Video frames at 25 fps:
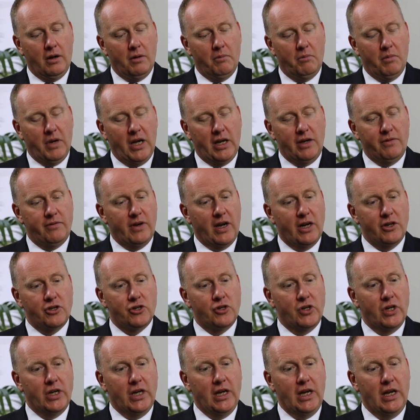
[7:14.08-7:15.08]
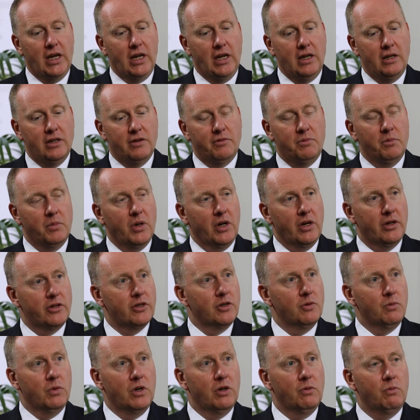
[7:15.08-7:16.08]
manufacturing in different parts
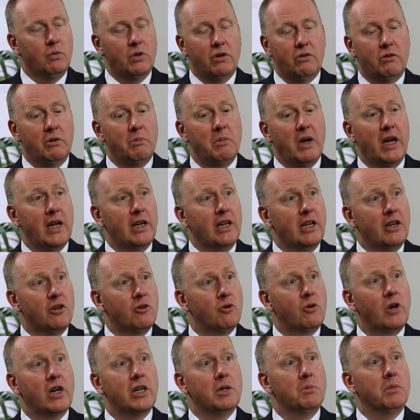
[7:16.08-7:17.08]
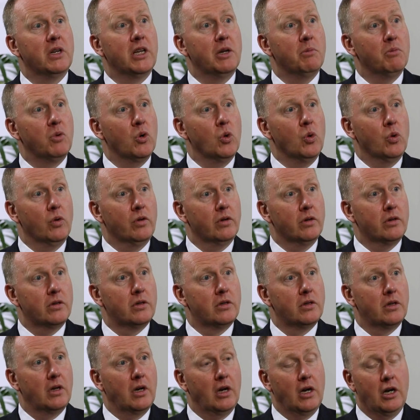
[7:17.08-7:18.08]
of the world will remain incredibly
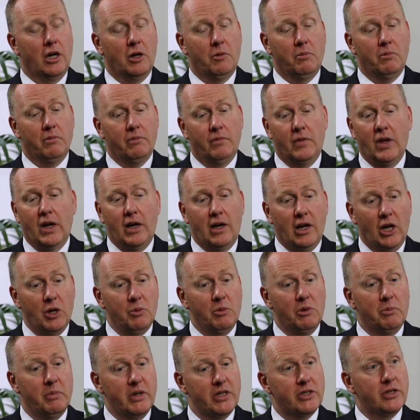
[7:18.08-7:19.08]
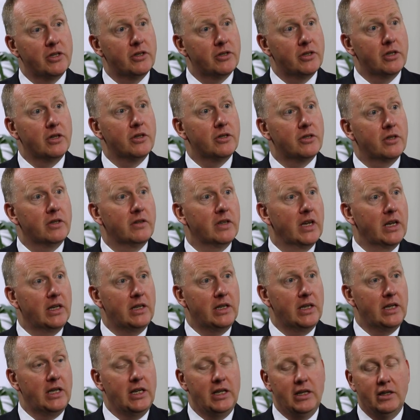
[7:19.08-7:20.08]
important. They're global businesses and they
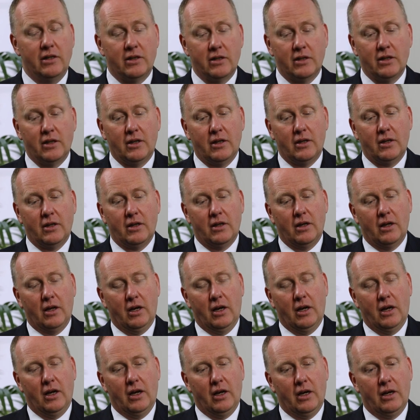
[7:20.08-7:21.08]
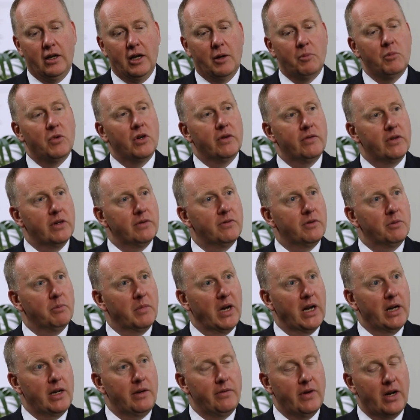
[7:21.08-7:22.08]
need a number of different
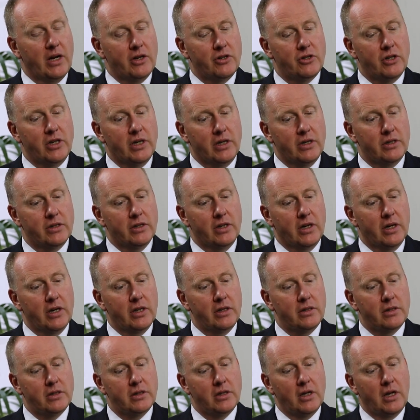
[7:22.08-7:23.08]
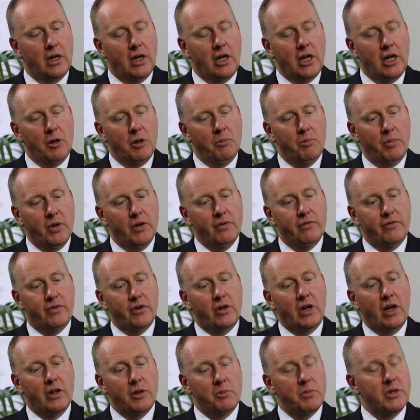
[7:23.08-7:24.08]
manufacturing sites. But
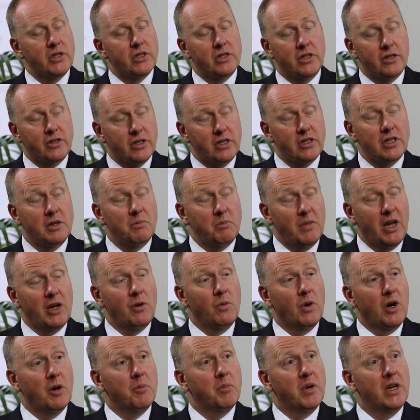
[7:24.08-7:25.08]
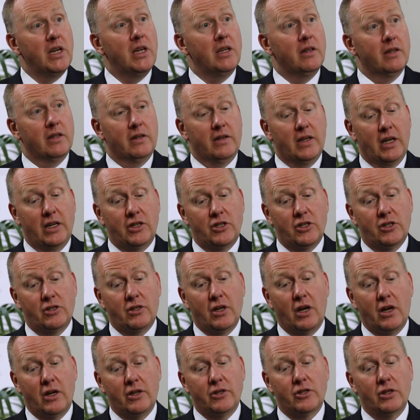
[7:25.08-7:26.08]
for other businesses, it may well be that they
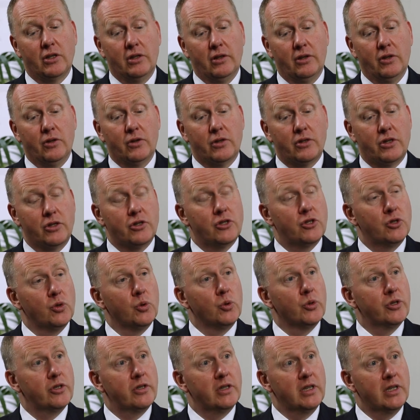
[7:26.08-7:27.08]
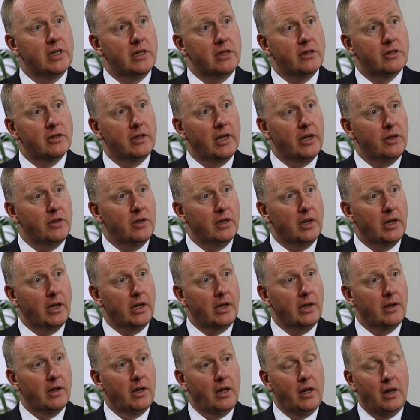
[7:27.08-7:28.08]
start to look to source things
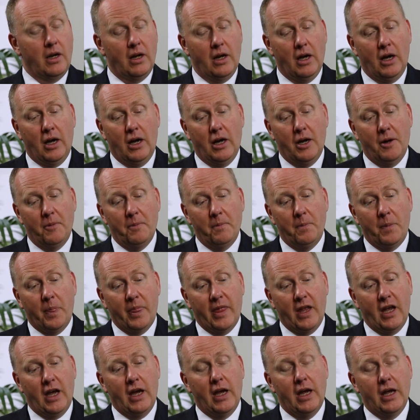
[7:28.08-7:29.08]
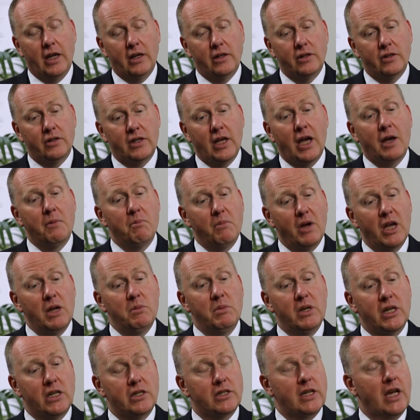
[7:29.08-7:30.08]
locally. And that may
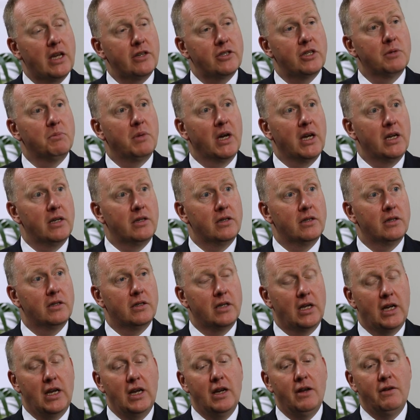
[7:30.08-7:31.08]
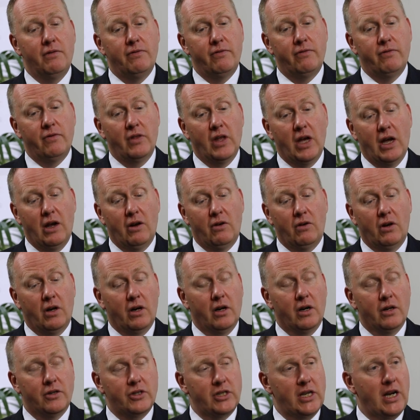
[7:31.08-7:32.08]
be exacerbated if there
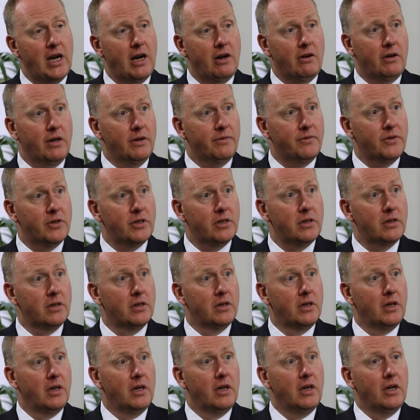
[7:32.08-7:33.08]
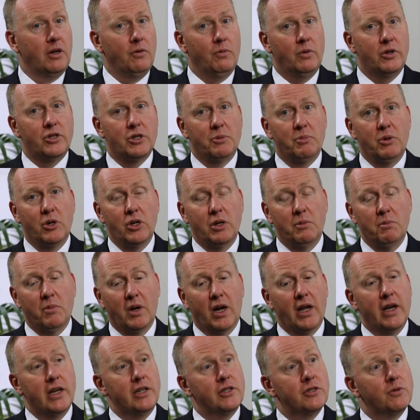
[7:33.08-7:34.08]
are tariffs which are put in
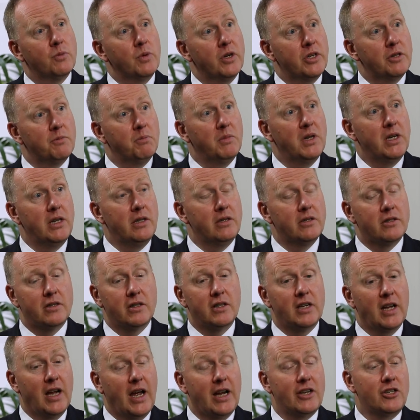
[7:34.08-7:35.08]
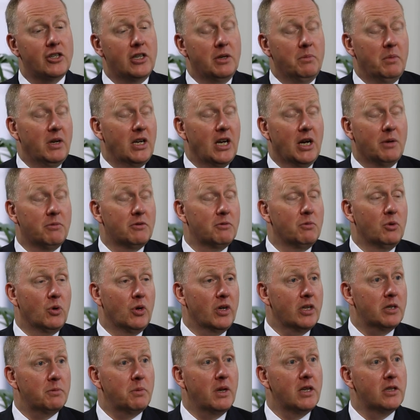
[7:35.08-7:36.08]
place, which means that it actually becomes
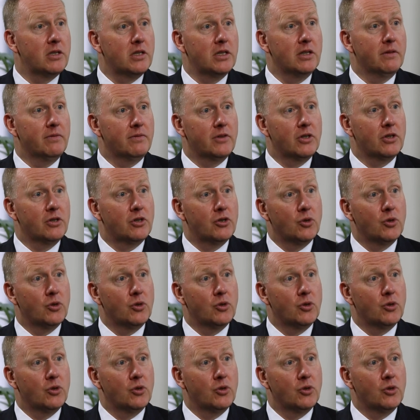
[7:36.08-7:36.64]
more expensive to